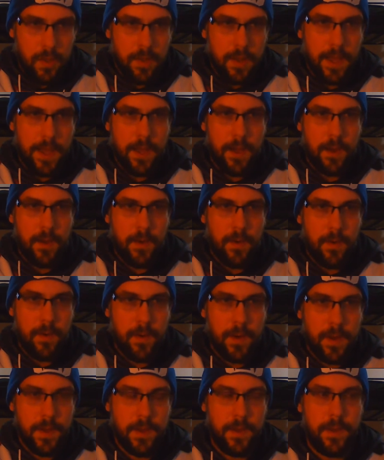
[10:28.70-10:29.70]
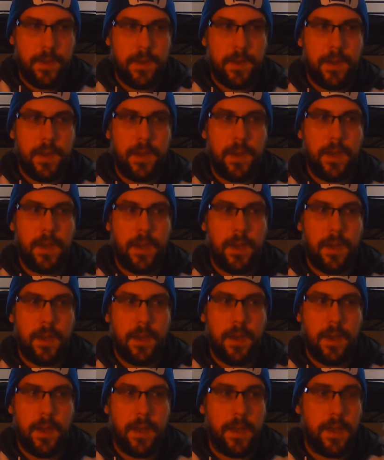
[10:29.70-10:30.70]
Now, and
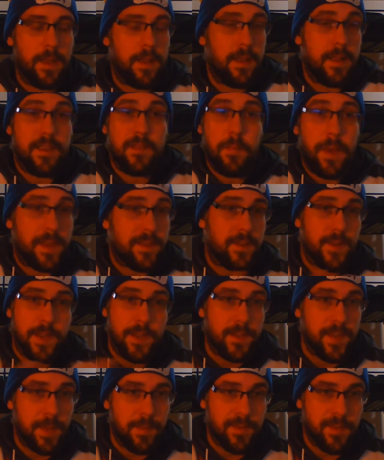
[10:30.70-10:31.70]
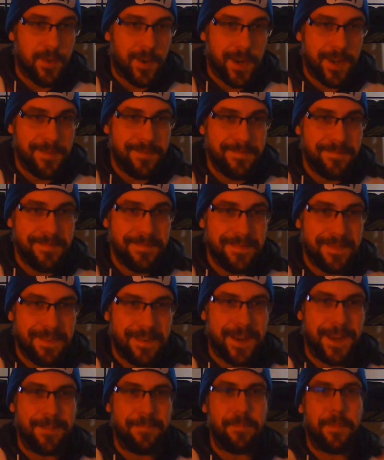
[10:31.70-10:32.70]
it's basically the same story,
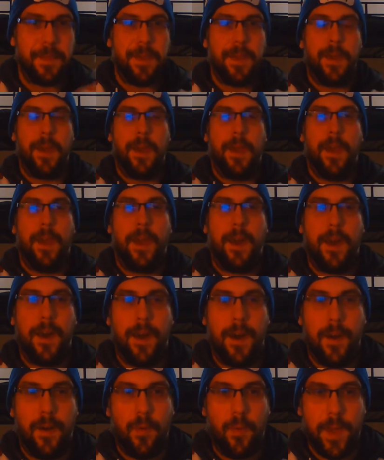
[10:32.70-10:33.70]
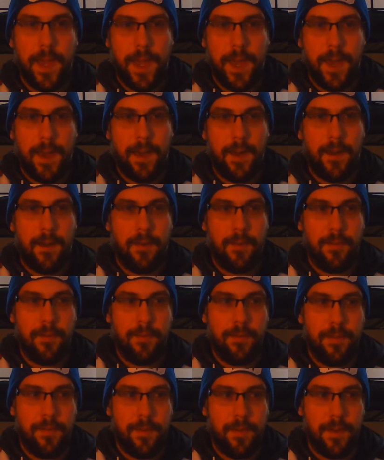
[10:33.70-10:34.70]
right? We
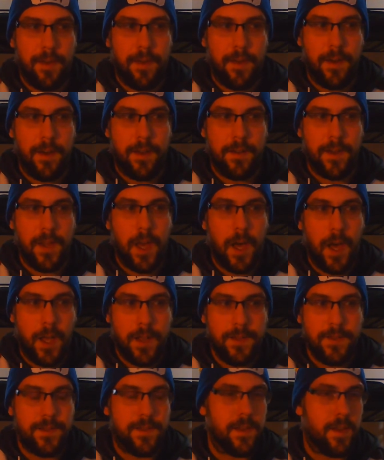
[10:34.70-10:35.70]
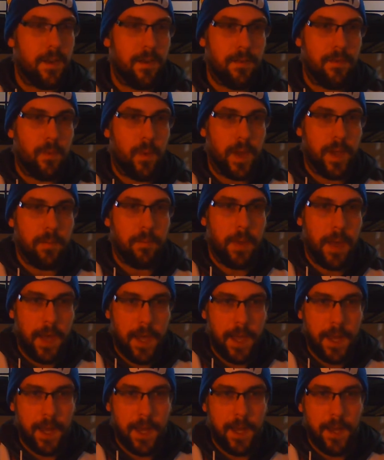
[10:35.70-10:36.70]
have tons of white
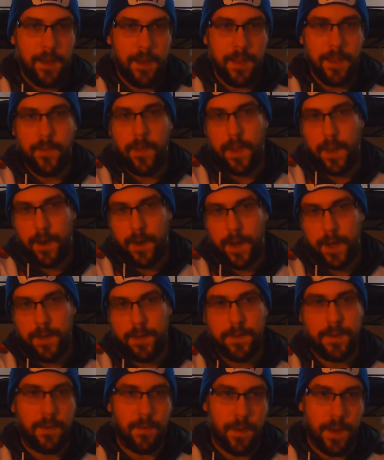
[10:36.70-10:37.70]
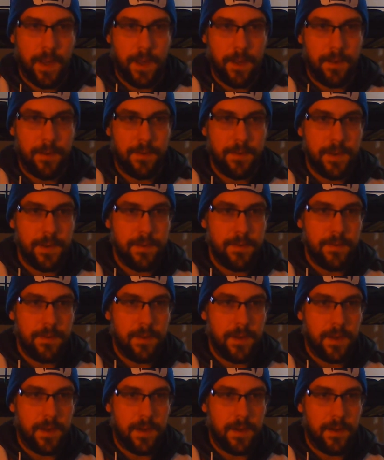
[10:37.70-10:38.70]
pine in the areas around
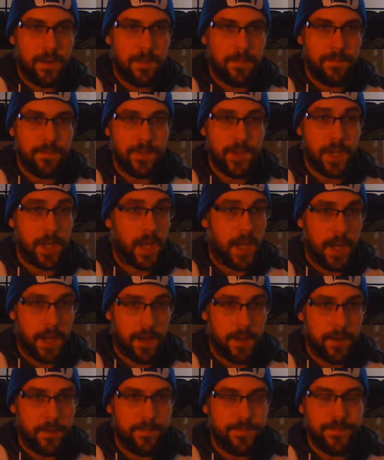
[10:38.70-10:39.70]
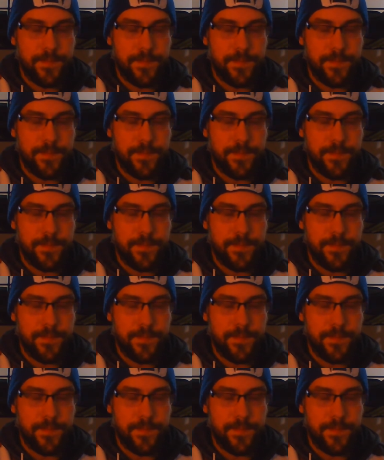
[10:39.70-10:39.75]
Chicago.